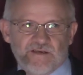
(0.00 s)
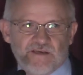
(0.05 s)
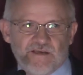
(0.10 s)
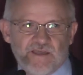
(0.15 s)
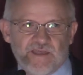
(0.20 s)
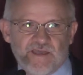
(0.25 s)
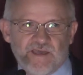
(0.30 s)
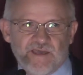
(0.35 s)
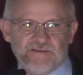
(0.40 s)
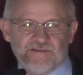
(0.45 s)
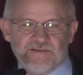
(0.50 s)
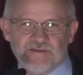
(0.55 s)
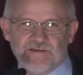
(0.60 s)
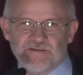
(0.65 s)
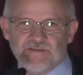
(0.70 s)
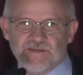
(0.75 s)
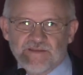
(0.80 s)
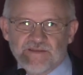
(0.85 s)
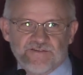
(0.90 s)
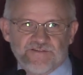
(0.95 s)
and
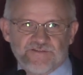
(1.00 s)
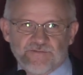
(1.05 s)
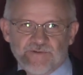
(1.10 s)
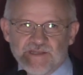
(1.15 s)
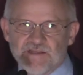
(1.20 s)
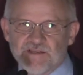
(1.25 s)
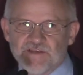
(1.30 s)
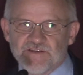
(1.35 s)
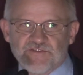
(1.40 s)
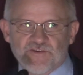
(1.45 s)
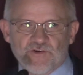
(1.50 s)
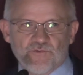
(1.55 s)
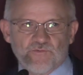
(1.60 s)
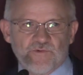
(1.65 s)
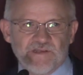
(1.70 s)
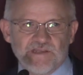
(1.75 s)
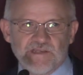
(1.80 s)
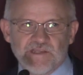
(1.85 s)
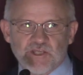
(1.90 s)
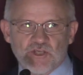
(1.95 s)
the Israelis are
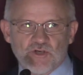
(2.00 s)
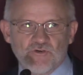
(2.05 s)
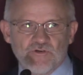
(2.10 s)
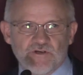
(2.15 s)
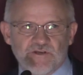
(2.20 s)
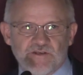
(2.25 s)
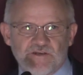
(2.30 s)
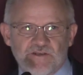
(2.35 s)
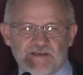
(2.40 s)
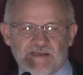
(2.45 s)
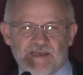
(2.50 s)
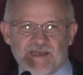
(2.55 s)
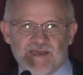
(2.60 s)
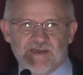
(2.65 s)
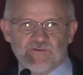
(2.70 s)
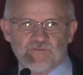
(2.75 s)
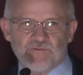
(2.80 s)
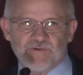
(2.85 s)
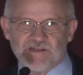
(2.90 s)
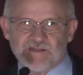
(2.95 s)
really good
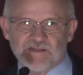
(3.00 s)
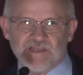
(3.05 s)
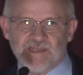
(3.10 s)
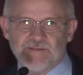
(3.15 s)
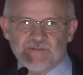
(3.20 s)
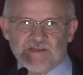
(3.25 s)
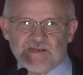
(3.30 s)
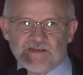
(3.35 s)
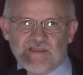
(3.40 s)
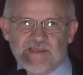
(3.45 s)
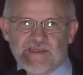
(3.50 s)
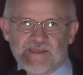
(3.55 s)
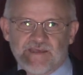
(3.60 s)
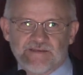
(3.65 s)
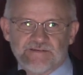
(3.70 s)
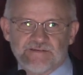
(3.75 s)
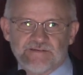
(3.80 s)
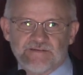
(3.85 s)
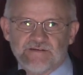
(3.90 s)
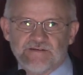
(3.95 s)
at reclaiming
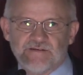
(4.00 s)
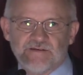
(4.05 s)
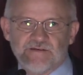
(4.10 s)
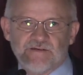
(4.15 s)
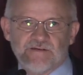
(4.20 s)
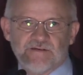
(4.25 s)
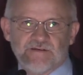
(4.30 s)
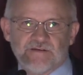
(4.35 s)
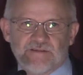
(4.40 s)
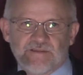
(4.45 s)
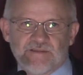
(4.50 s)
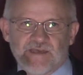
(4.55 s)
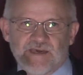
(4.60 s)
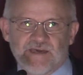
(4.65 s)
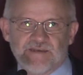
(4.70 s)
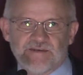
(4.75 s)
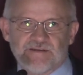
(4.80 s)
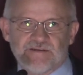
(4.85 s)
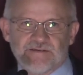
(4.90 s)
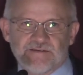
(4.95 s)
land
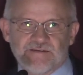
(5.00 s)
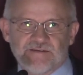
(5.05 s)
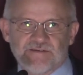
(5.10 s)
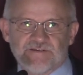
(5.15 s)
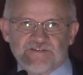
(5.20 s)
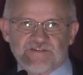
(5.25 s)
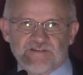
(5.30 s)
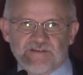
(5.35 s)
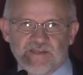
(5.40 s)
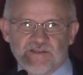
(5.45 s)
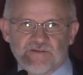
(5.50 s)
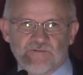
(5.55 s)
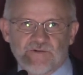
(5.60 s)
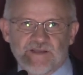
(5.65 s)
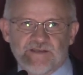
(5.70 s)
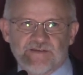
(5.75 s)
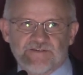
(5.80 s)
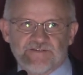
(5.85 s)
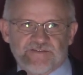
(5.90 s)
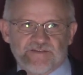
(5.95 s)
that is laid
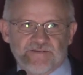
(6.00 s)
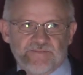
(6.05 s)
waste.